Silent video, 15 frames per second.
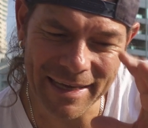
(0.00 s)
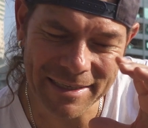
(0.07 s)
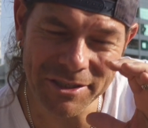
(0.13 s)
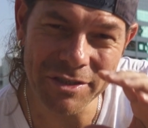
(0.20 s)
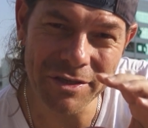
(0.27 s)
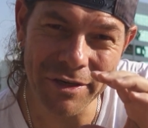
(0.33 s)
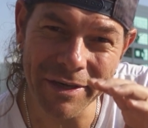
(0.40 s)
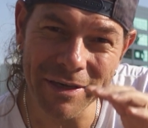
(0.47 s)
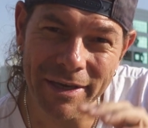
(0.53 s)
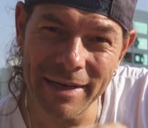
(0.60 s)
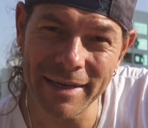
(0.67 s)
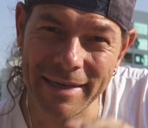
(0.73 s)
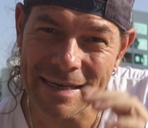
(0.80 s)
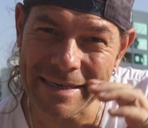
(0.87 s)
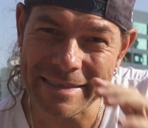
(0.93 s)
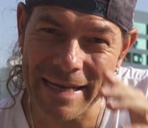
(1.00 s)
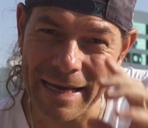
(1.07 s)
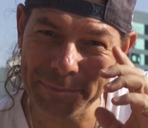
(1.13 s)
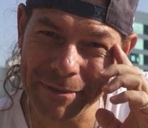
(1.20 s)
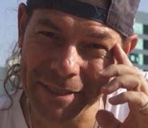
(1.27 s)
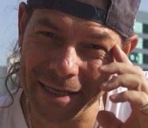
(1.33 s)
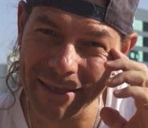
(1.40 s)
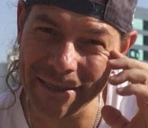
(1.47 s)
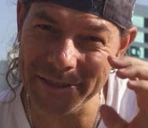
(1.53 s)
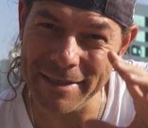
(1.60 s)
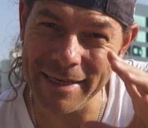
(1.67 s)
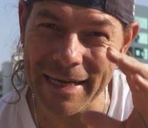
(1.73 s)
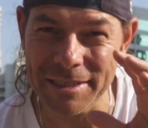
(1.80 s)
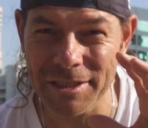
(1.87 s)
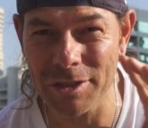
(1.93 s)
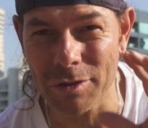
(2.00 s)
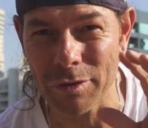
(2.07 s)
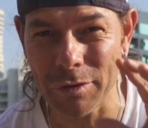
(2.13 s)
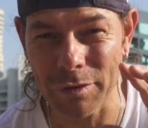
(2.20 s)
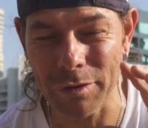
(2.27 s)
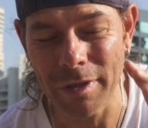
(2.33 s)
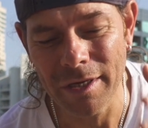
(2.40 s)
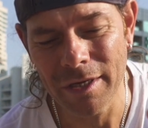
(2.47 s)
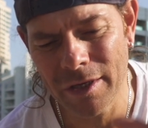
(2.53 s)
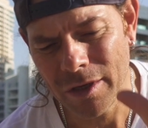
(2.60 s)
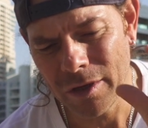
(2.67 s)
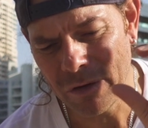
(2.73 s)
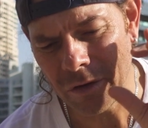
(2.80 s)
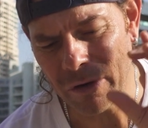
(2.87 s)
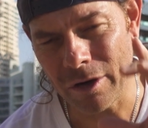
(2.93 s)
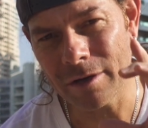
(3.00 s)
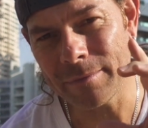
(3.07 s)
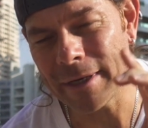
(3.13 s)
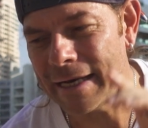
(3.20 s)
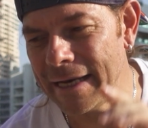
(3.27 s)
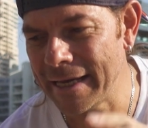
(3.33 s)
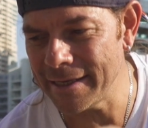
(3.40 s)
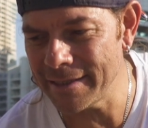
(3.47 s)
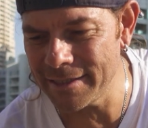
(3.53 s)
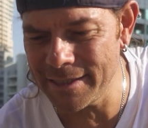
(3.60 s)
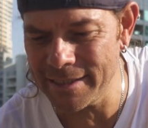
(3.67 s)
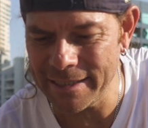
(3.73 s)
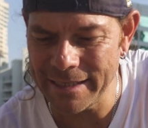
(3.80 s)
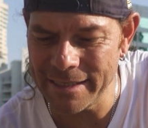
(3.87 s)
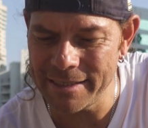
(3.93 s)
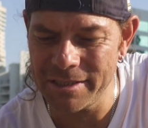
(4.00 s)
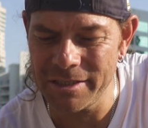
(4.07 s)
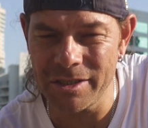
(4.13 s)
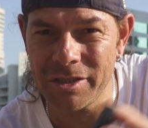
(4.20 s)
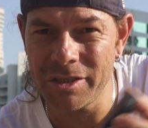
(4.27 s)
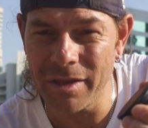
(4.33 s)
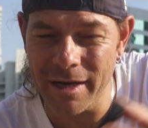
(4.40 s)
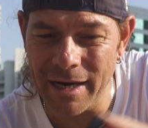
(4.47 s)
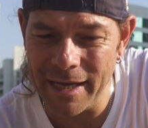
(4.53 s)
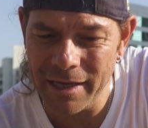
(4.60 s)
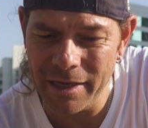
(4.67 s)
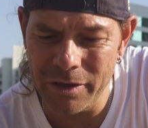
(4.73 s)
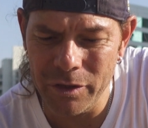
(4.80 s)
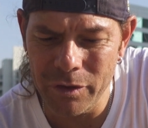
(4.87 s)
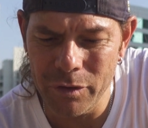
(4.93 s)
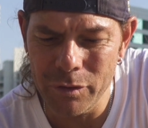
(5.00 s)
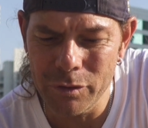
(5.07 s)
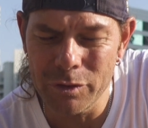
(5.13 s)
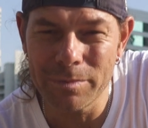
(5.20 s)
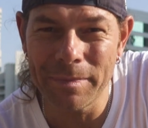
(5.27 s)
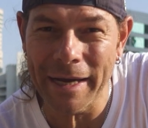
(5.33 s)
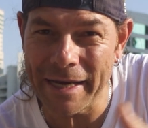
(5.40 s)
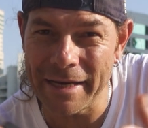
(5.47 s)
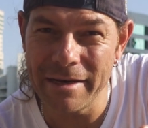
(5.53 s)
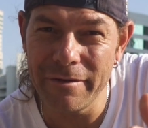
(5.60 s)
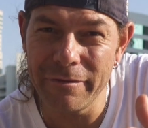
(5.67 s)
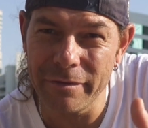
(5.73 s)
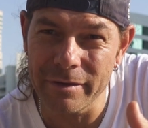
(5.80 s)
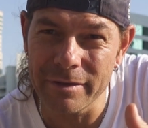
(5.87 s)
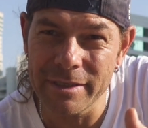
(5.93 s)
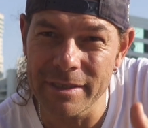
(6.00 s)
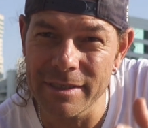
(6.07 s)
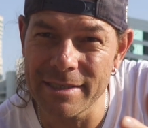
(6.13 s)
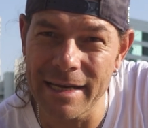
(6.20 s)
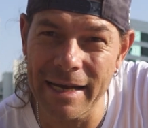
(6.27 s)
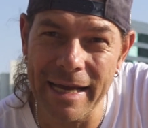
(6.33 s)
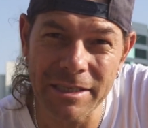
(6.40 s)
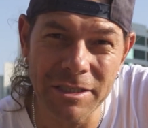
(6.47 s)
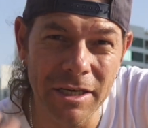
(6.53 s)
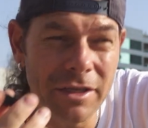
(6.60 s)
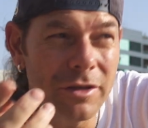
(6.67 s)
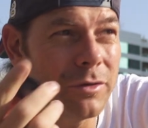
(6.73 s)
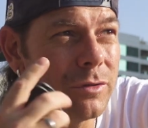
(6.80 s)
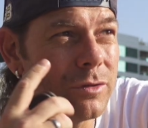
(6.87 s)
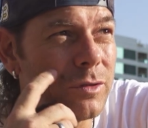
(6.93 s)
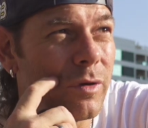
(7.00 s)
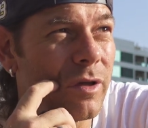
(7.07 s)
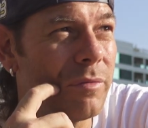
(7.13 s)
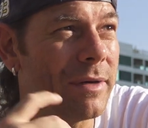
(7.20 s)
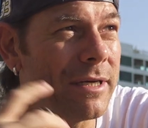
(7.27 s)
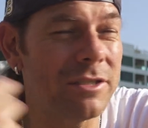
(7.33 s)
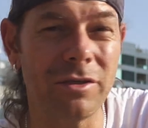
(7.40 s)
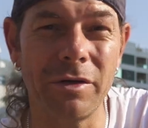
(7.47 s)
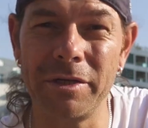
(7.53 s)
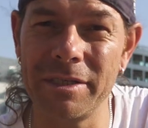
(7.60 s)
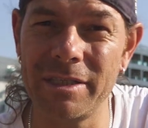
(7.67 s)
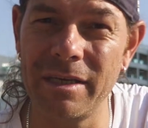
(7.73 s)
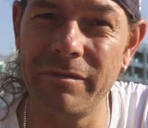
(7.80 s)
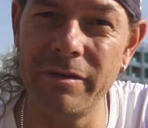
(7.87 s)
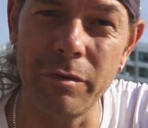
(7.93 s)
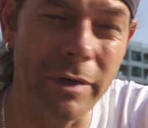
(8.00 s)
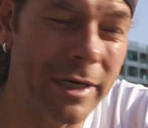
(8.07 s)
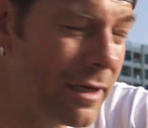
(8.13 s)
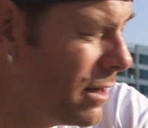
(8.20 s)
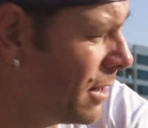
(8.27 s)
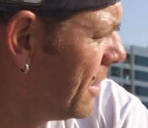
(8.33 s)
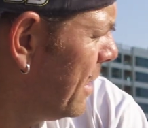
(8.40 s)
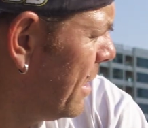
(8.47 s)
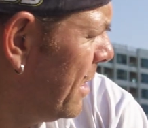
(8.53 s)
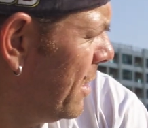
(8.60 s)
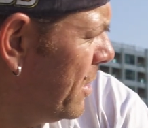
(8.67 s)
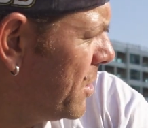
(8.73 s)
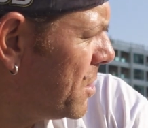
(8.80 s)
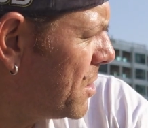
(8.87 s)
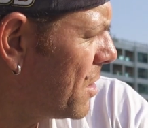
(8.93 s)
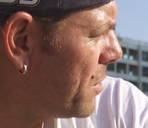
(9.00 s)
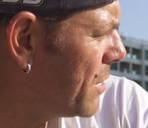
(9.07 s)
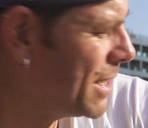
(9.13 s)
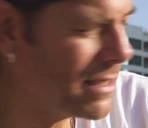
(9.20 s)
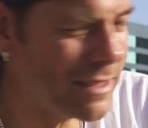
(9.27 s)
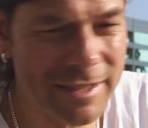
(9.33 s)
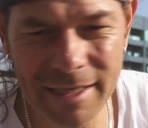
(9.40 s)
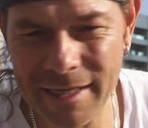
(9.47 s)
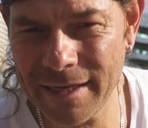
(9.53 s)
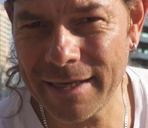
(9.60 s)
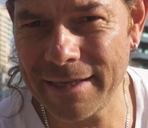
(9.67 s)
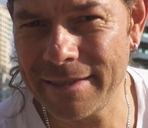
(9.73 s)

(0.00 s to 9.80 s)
Circular adapter that you guys saw on my lens is just so that I can use my ND filters that I actually use with my Sony ZV-1. So it is an